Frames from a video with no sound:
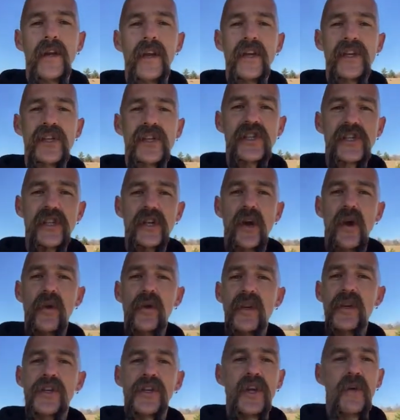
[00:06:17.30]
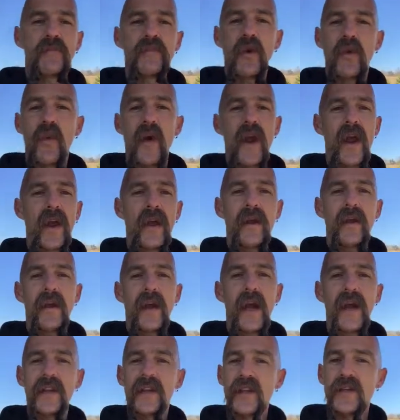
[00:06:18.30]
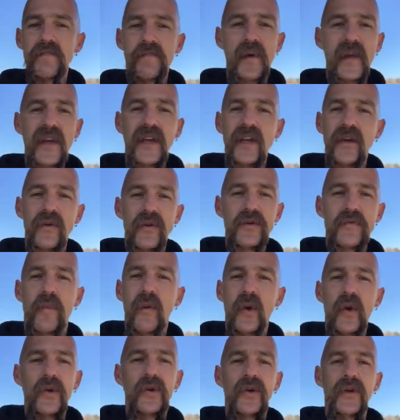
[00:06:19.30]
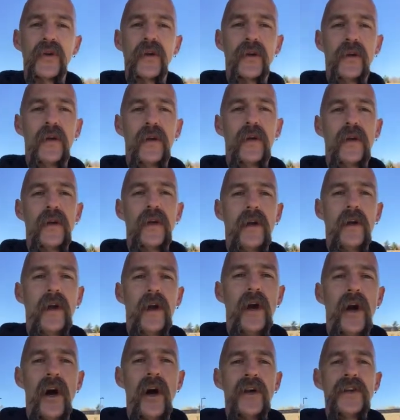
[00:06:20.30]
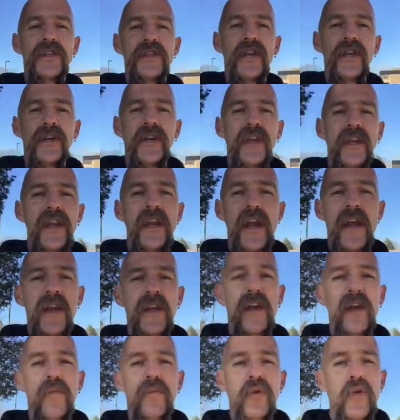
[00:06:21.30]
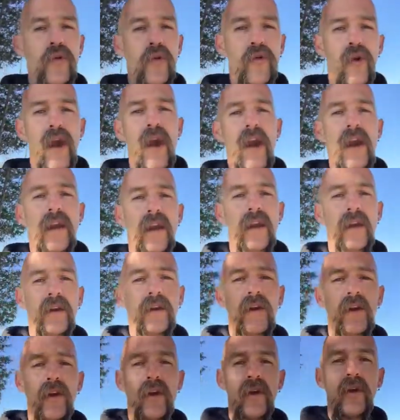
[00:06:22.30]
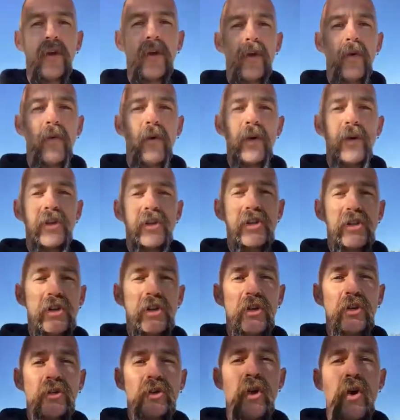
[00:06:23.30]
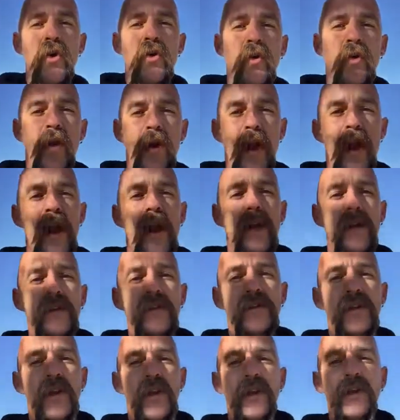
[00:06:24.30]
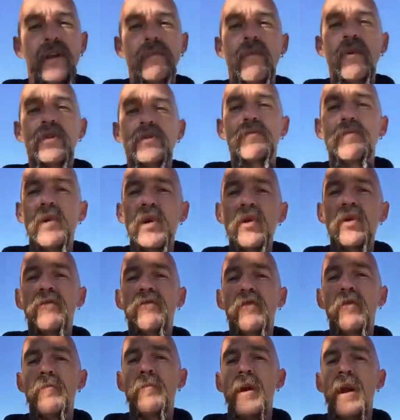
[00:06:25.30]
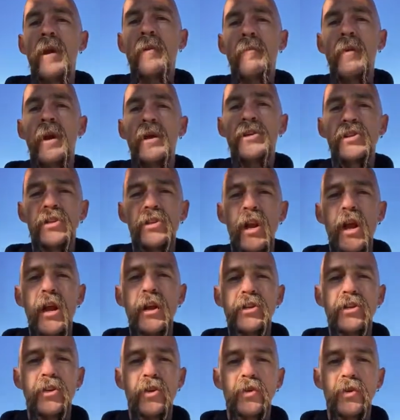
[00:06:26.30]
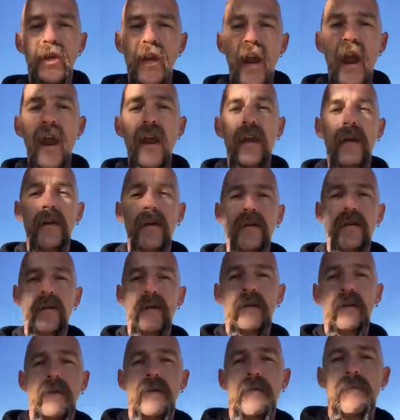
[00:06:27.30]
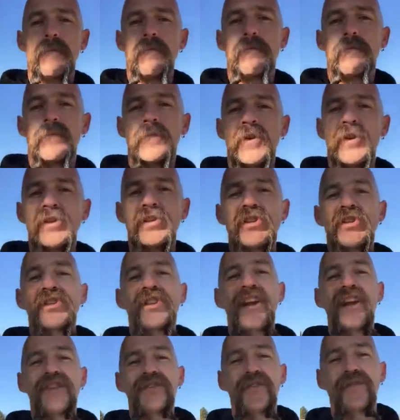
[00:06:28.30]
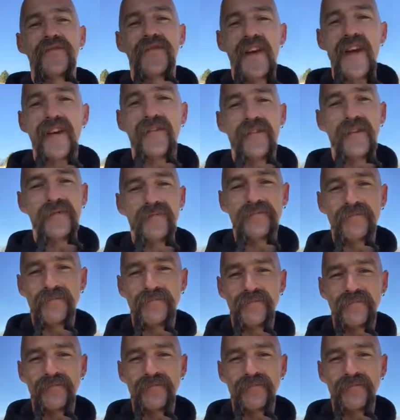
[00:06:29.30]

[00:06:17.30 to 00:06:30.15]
he slowly chipped away at this big, huge boulder until he ended up creating what is still known as the most beautiful man-made statue today. It's a statue of David.